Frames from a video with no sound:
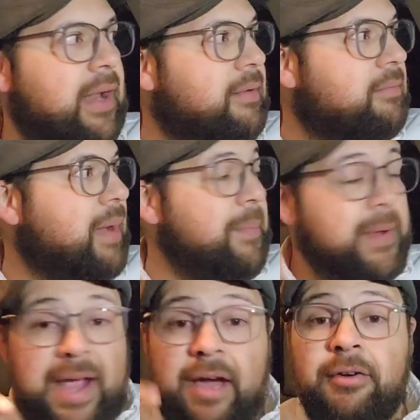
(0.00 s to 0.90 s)
and
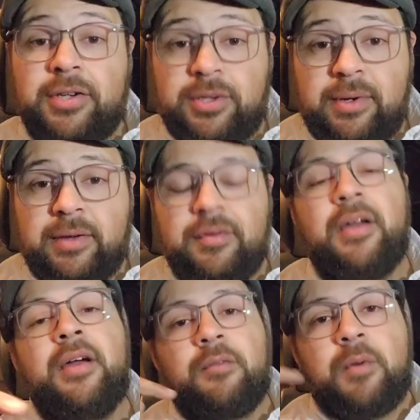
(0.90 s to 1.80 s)
might be counterintuitive
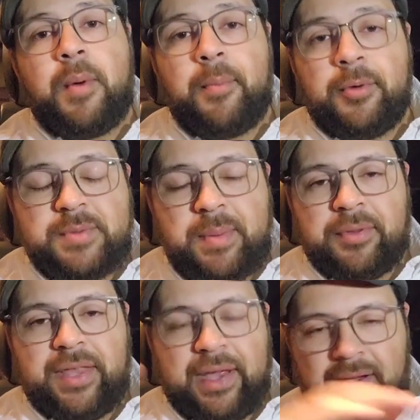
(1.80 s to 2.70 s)
from what most
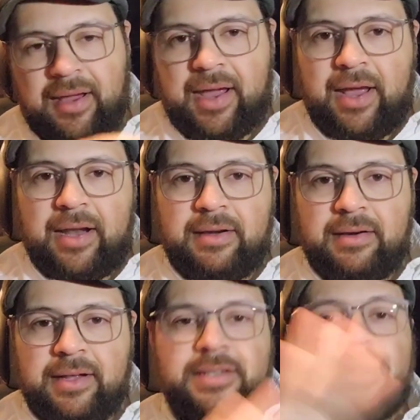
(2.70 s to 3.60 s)
people think.
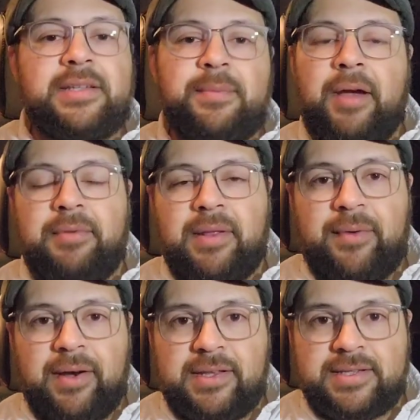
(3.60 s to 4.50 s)
And that's not something I
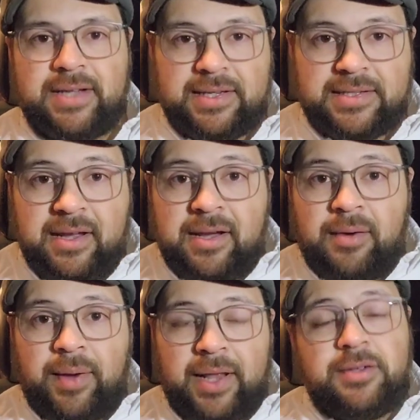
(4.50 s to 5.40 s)
really want to discuss.
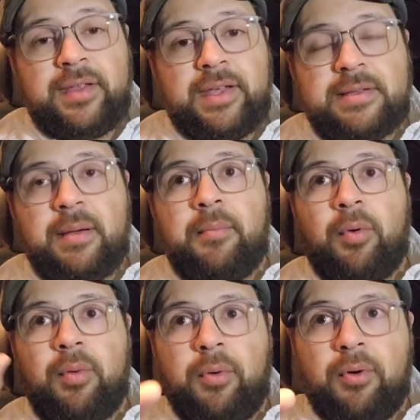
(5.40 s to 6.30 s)
What I do think is
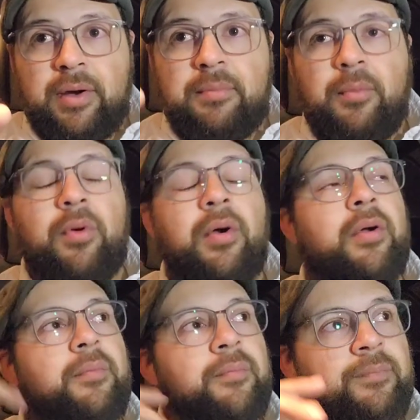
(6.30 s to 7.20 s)
more important and
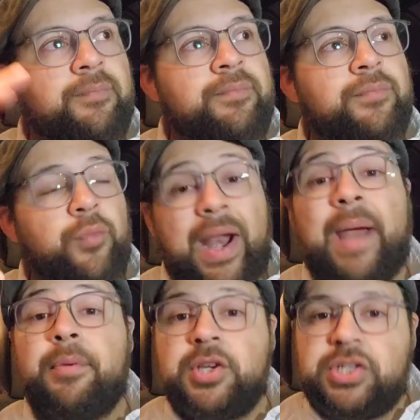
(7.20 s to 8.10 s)
more, what
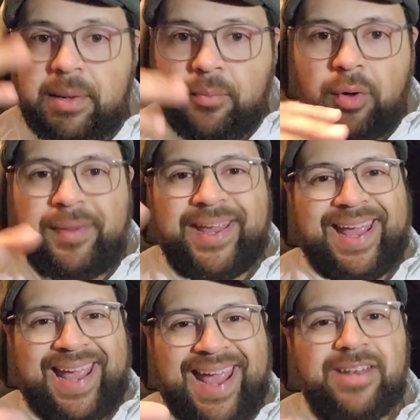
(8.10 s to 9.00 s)
I appreciate more
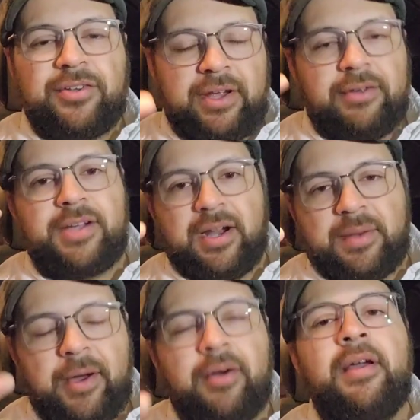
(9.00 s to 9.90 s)
being handled here and
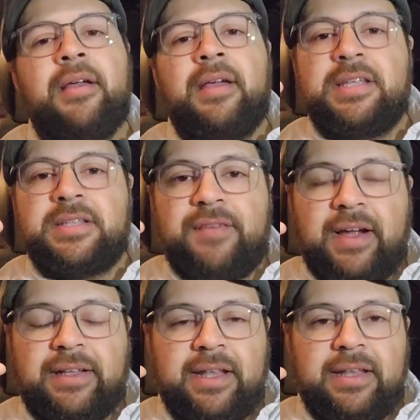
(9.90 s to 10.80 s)
talked about, is the
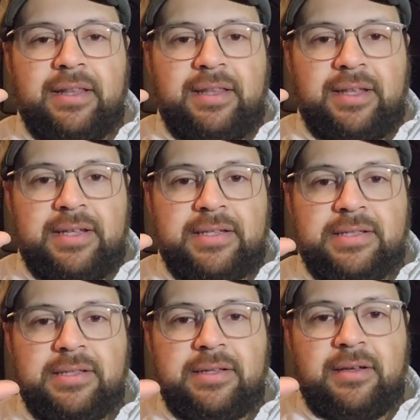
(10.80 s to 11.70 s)
fact that
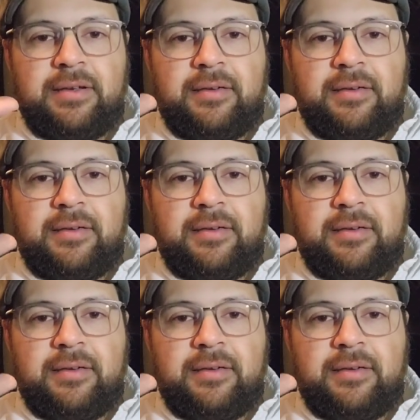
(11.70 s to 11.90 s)
these